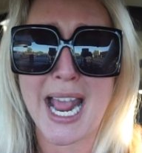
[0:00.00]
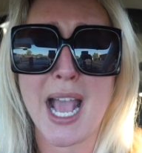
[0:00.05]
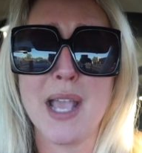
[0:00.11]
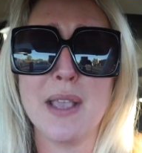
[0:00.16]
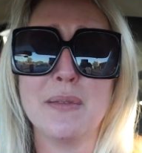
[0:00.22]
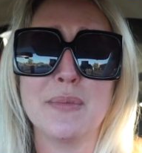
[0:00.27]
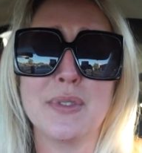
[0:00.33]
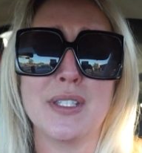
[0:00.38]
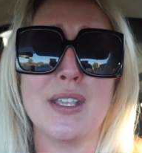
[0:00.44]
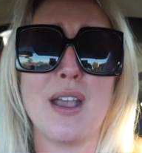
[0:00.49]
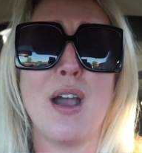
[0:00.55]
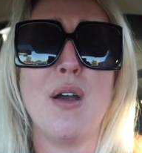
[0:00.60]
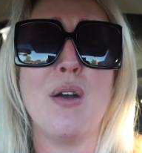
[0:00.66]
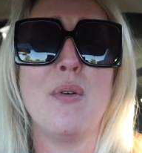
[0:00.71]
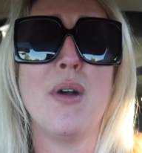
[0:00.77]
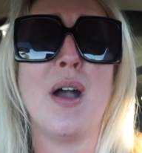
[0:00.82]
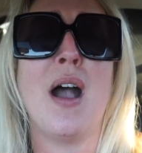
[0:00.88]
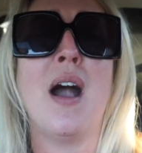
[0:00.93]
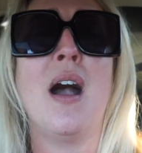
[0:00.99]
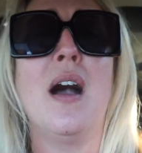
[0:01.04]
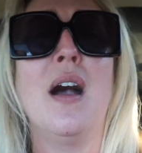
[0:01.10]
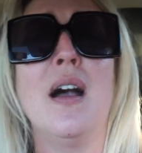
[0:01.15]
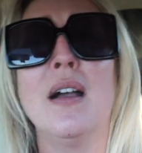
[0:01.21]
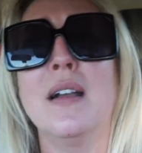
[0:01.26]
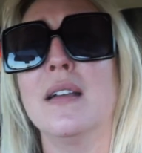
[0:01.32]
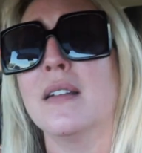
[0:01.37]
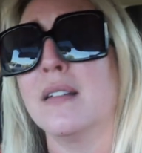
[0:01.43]
I am so
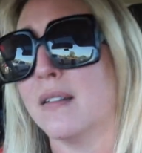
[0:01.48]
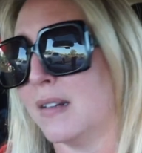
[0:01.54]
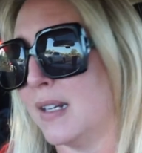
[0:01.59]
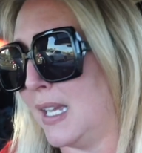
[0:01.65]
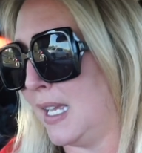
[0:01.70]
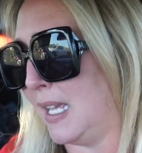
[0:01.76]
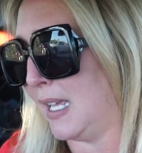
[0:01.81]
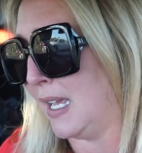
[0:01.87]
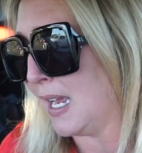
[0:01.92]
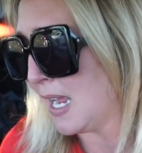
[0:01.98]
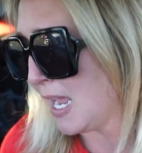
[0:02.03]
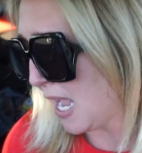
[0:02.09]
hungry.